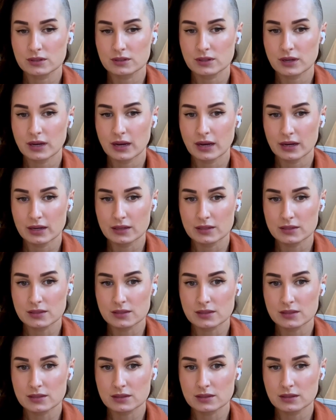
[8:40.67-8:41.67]

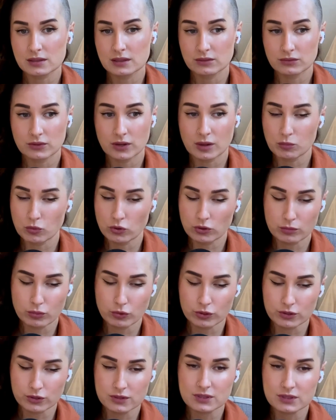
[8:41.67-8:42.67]
as, if not more
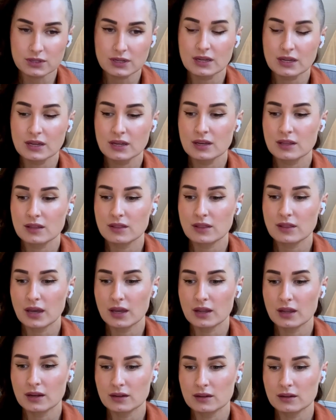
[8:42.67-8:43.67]
important,
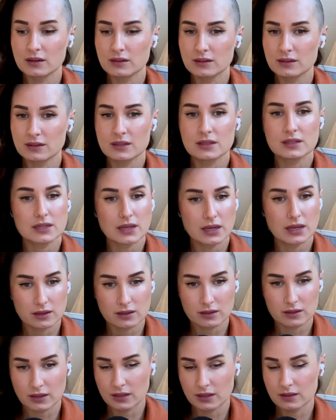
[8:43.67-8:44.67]
than the
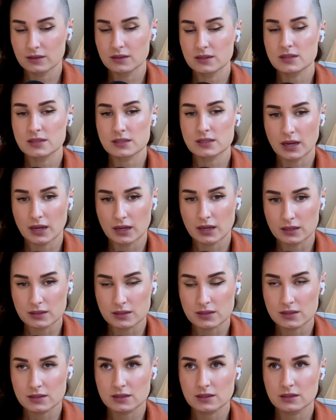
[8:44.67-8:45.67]
data, than the
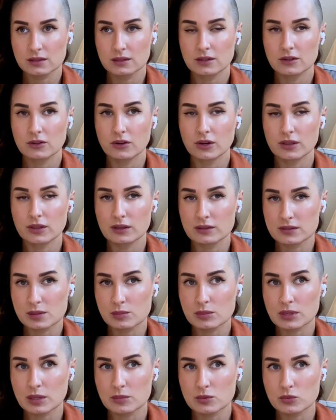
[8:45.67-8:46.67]
science. I think
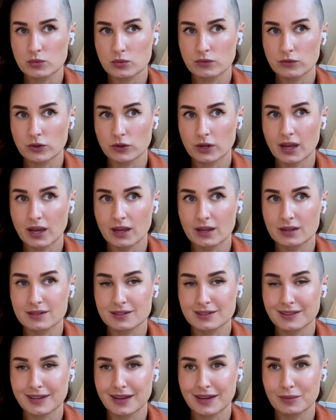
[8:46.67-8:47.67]
sometimes we
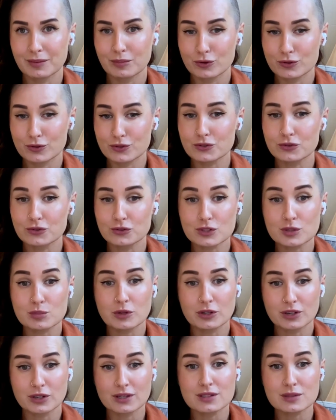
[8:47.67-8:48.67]
forget that personal
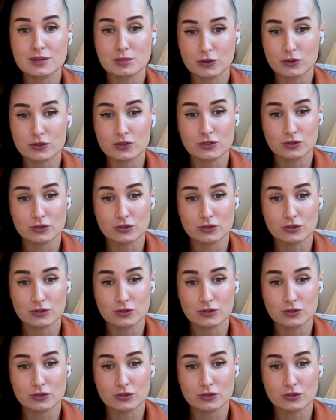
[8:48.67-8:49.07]
experience, personal